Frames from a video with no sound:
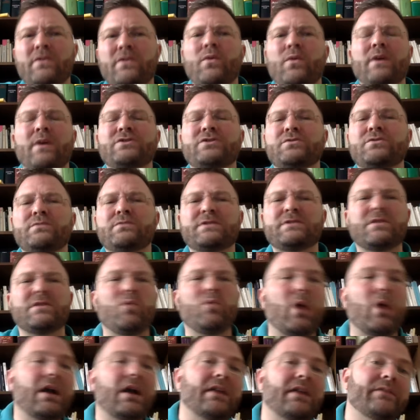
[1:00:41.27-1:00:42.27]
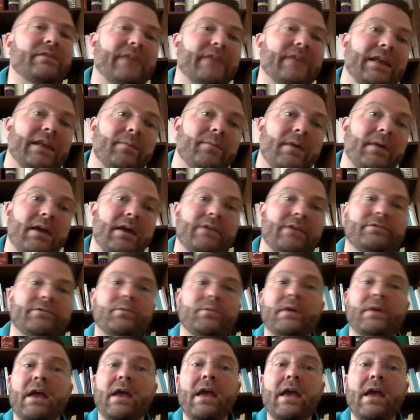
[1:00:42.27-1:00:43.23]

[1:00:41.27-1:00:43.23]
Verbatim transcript: the question, which is like what kind of database or what.